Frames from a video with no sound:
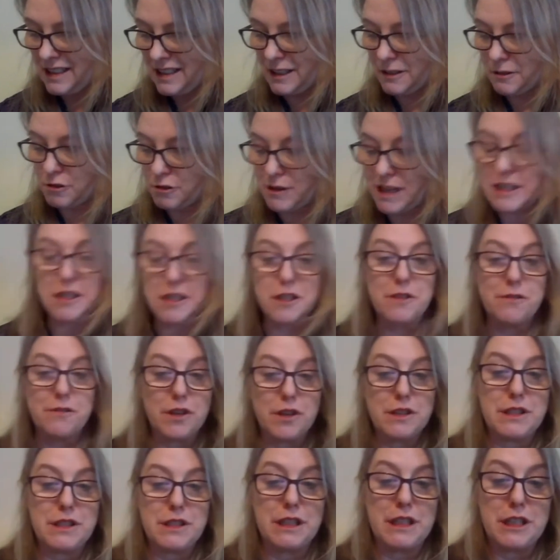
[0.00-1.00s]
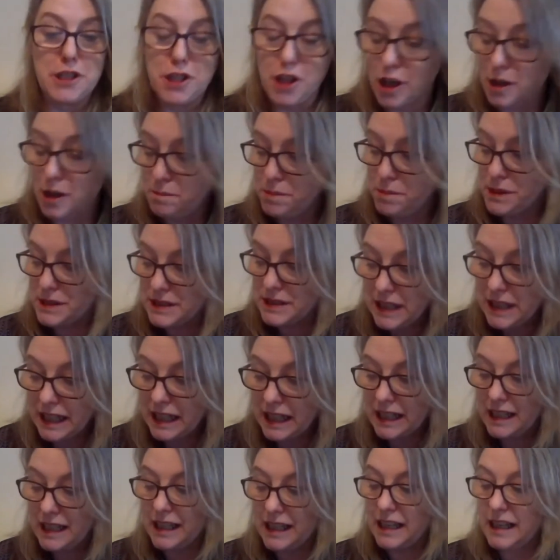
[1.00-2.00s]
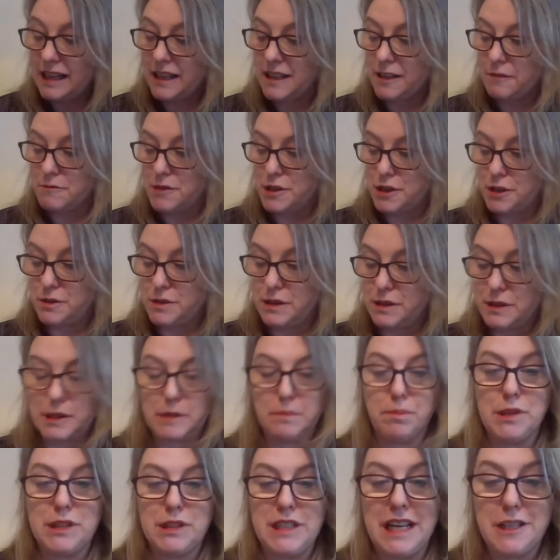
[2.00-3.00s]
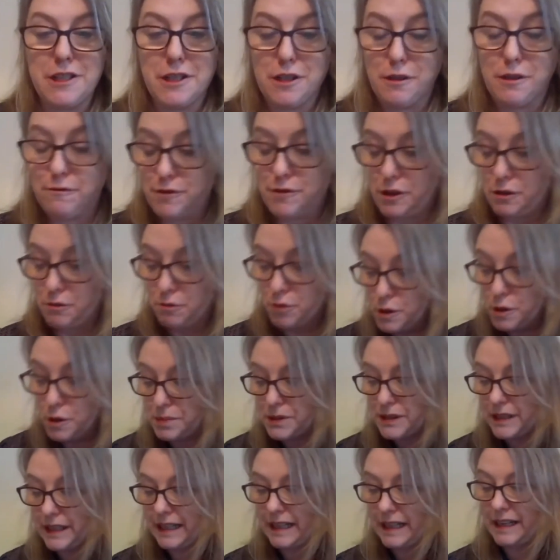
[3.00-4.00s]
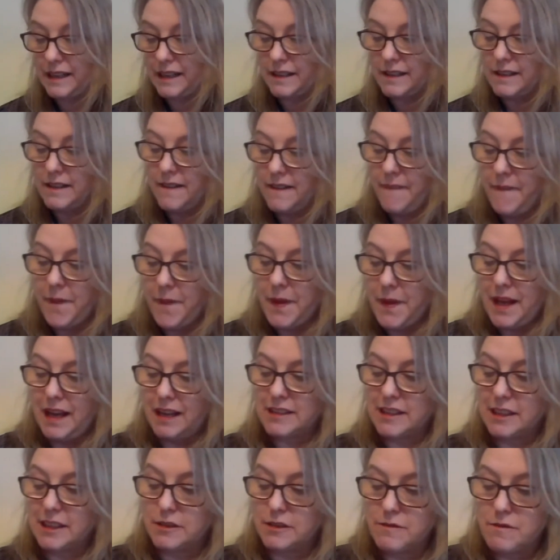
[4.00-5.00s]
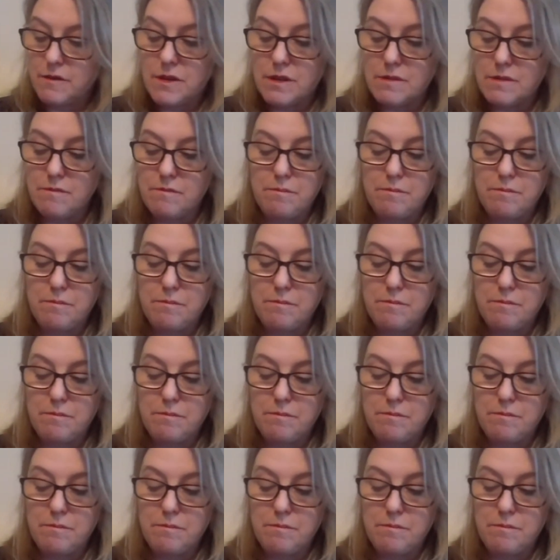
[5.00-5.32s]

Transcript: you know greater diversity sharpens thinking it reduces the potential for groupthink and that